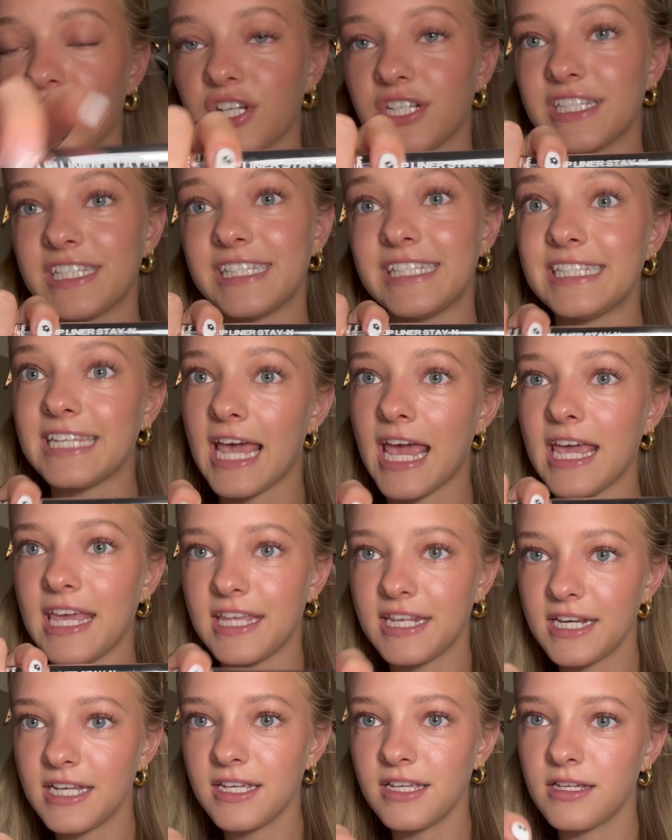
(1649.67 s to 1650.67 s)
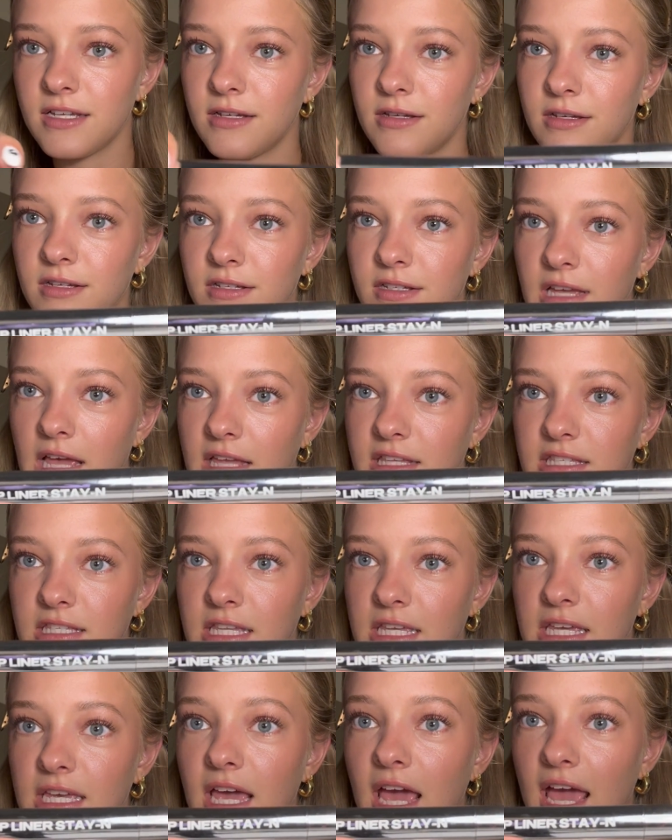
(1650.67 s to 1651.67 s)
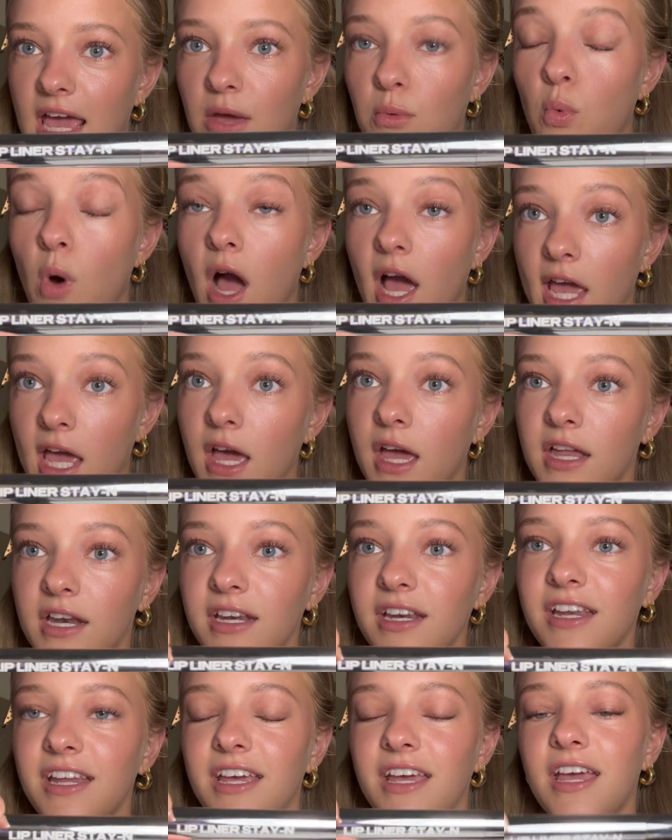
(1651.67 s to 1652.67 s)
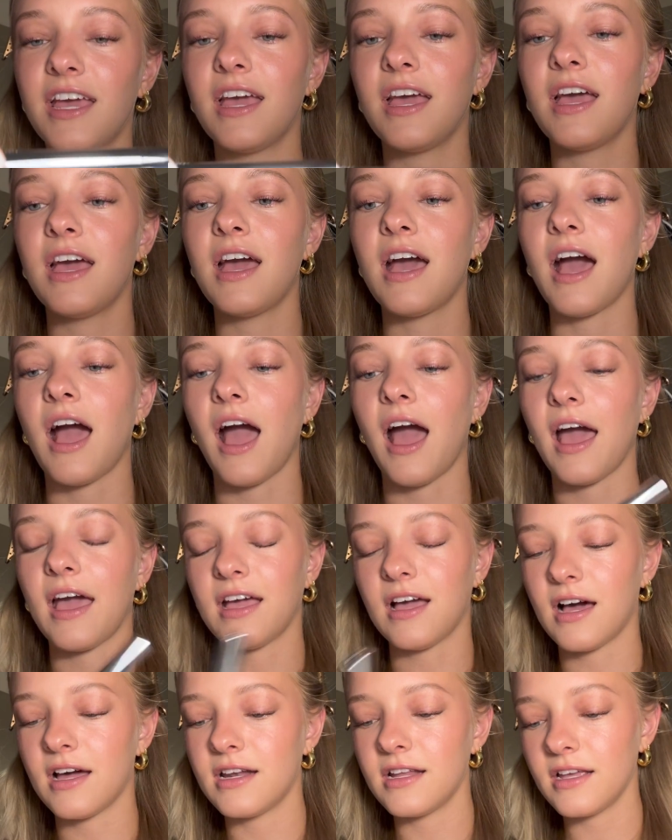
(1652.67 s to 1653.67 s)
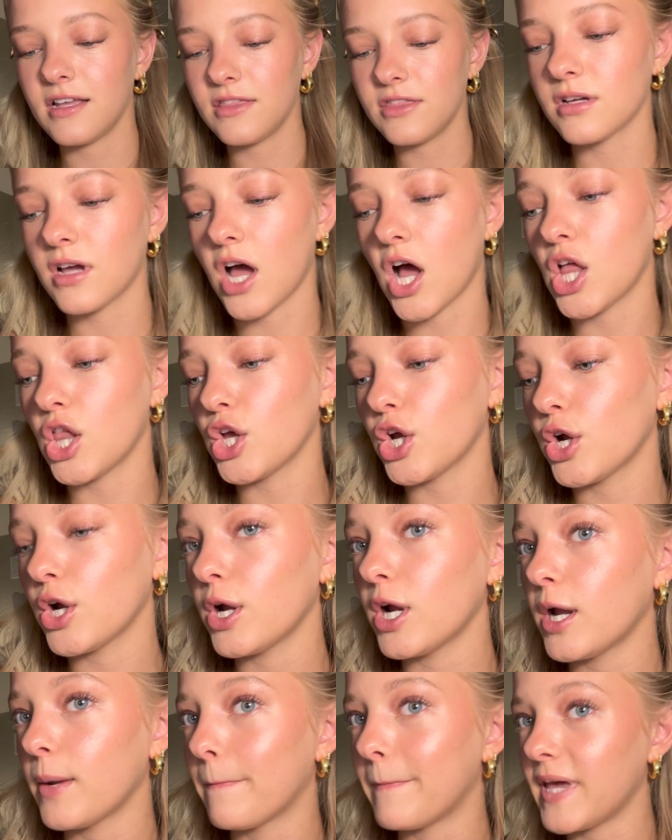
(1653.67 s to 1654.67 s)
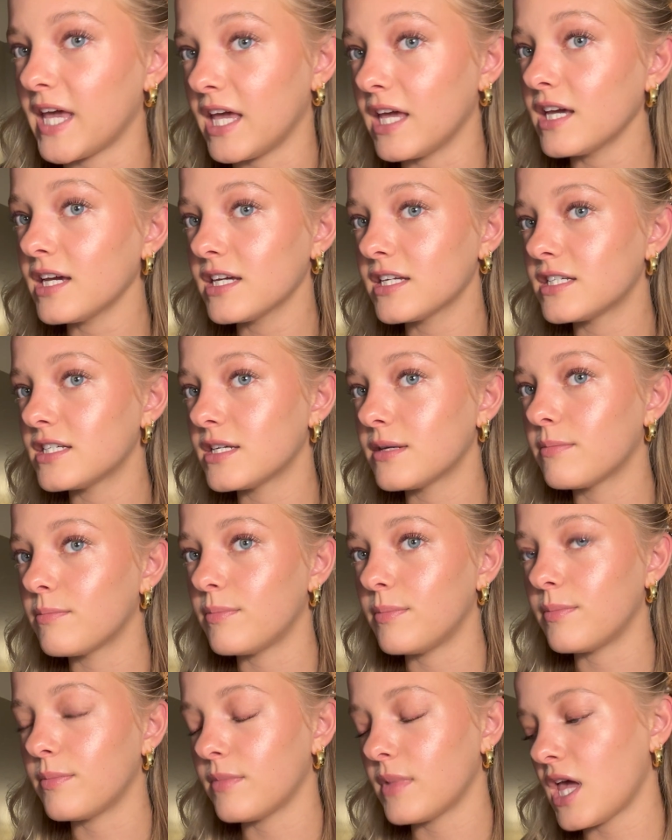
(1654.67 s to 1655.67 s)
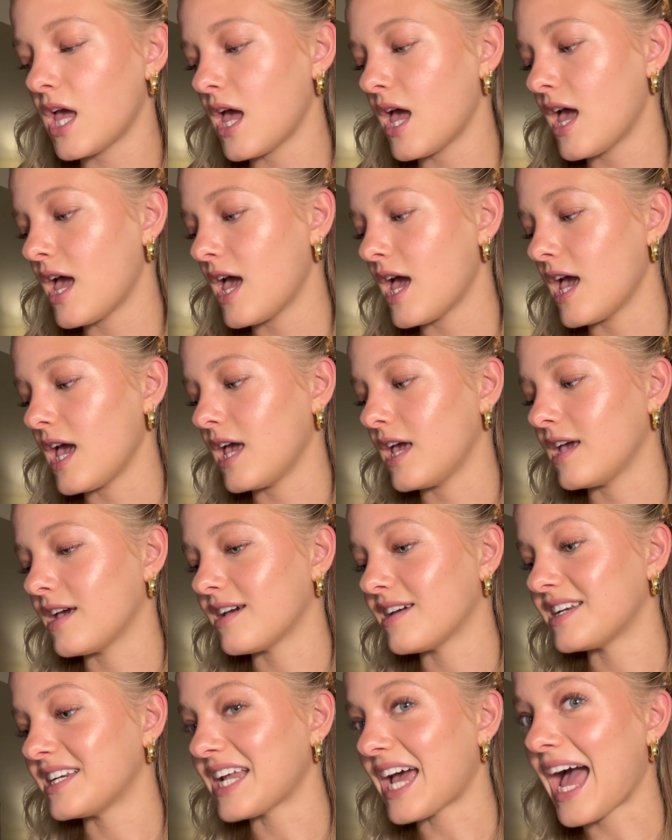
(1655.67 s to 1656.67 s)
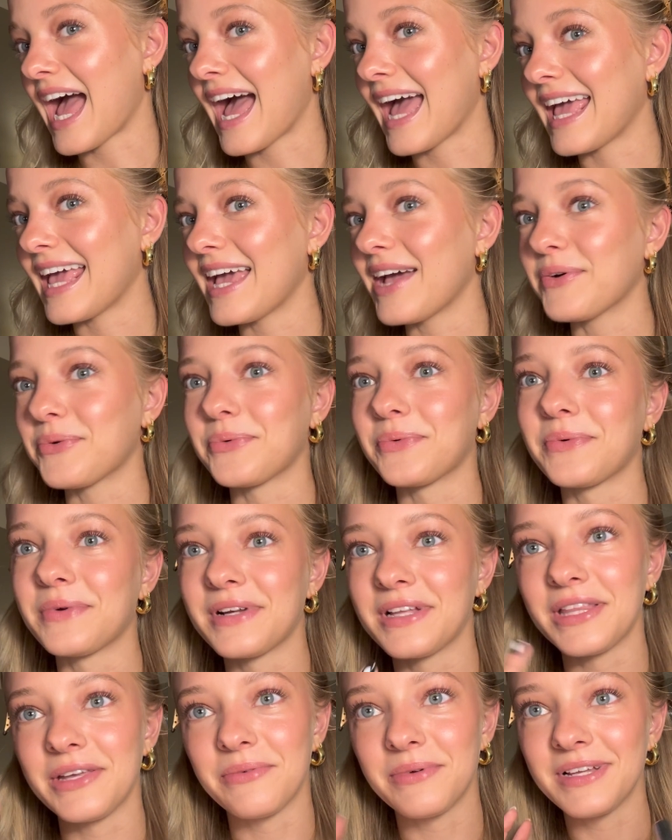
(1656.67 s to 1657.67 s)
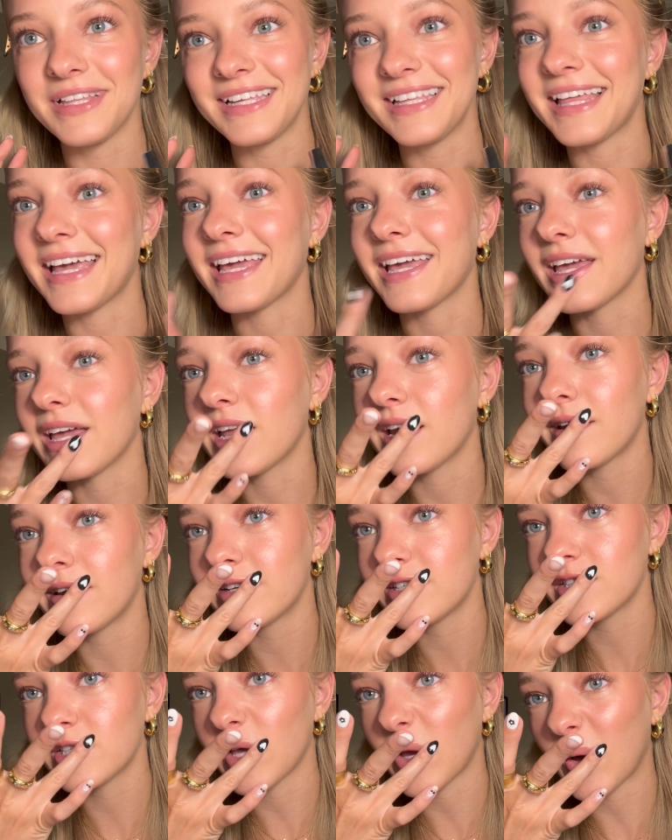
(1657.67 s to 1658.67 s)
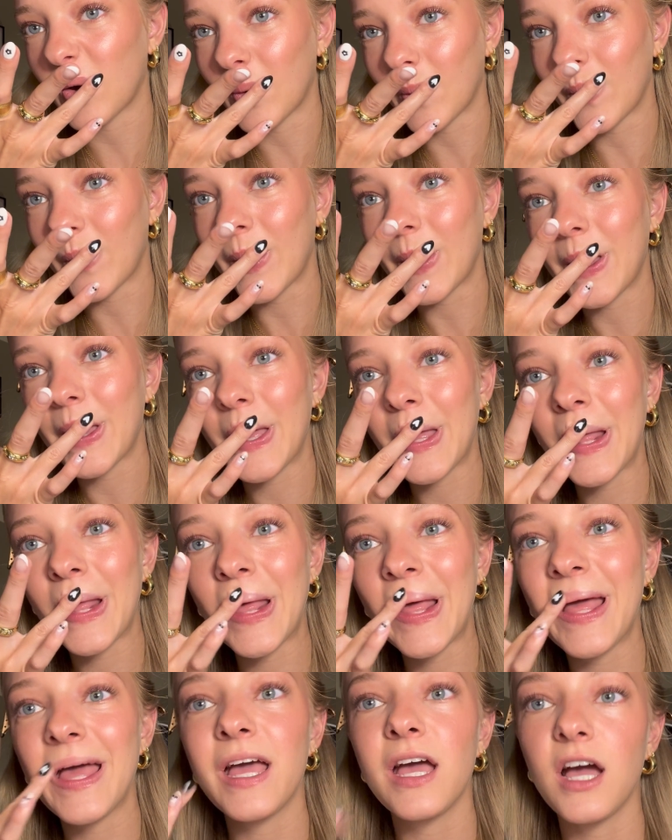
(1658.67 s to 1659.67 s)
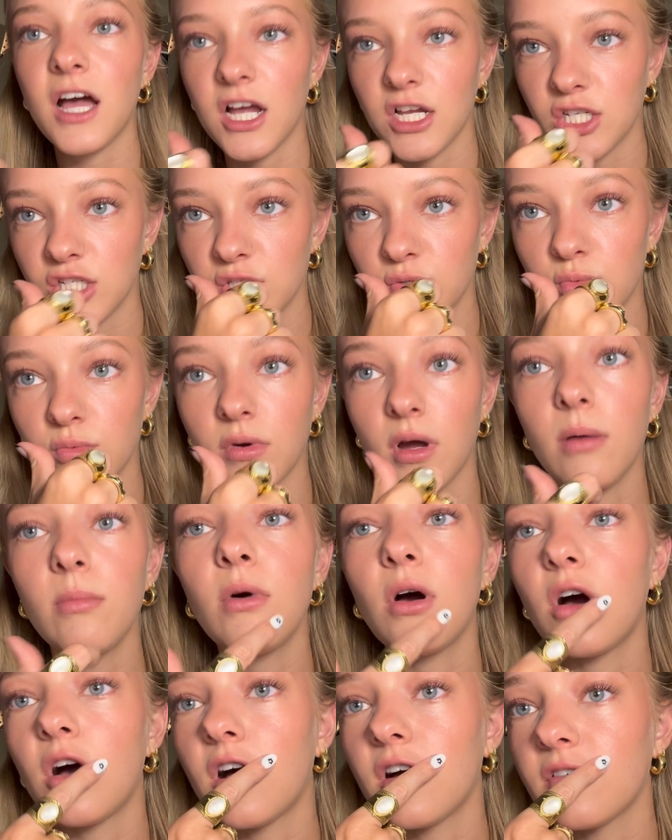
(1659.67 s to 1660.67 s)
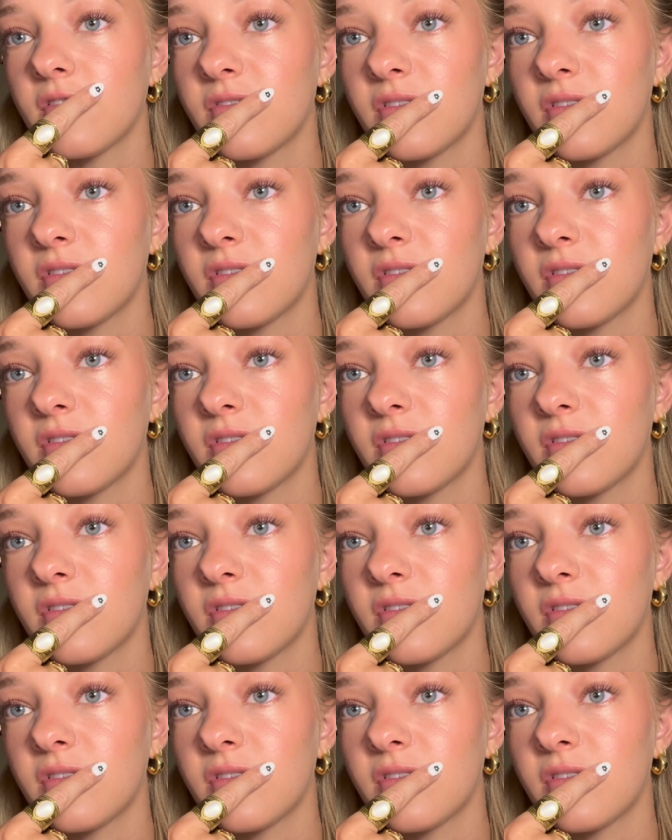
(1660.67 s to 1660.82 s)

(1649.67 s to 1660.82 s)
stain, S-T-A-Y-N. I got it in the color Pinked, and I really, really like it. So I just rub off